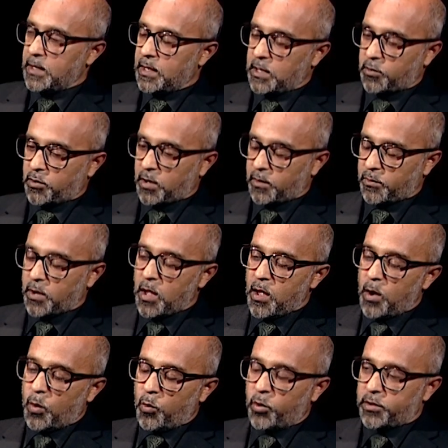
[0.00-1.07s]
aircraft.
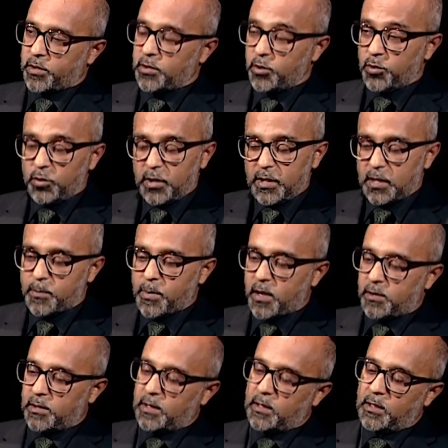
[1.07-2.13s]
What's unique
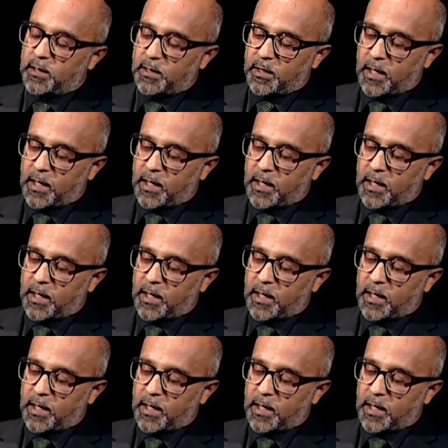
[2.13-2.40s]
about the